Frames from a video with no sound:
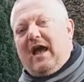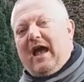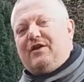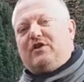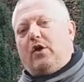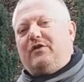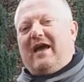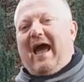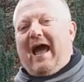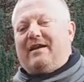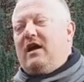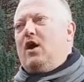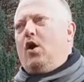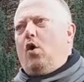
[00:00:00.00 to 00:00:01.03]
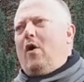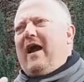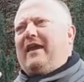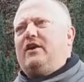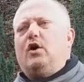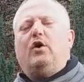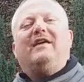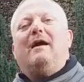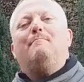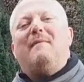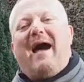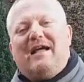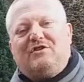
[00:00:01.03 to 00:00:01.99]
And so they had, oh, I can only
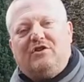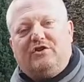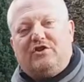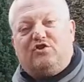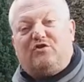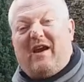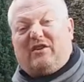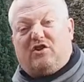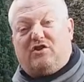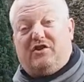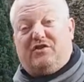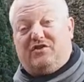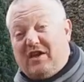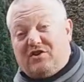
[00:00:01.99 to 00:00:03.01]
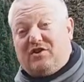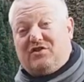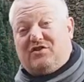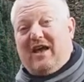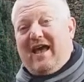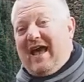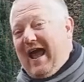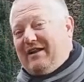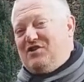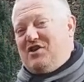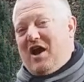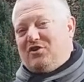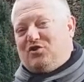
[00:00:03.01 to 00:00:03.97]
imagine the strategy sessions at
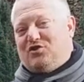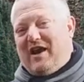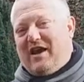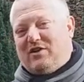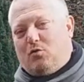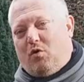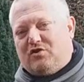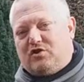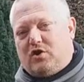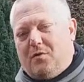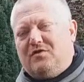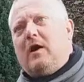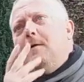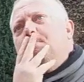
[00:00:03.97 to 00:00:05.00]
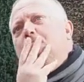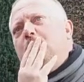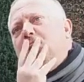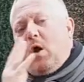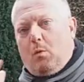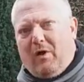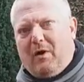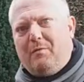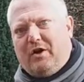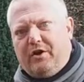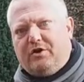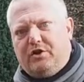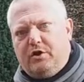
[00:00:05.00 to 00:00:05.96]
Diageo's headquarters going, what are we
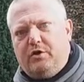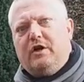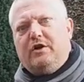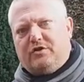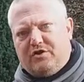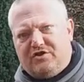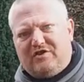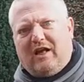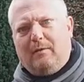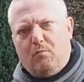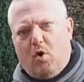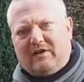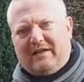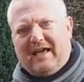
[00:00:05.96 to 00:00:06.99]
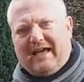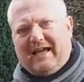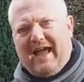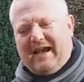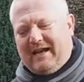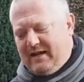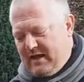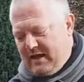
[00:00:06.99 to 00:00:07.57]
gonna do to sell Mortlach again?